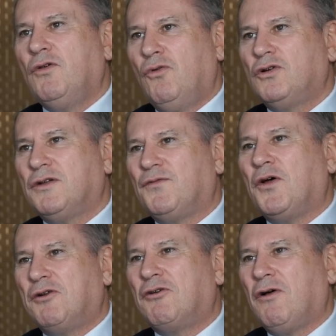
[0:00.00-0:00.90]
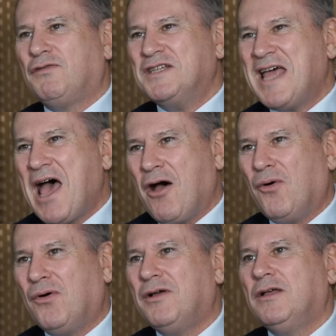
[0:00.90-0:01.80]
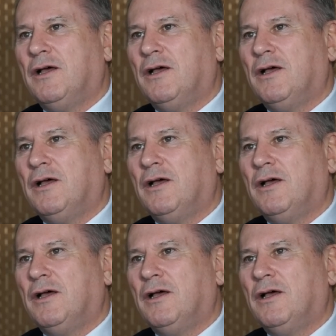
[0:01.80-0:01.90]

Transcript: you looked at photographs now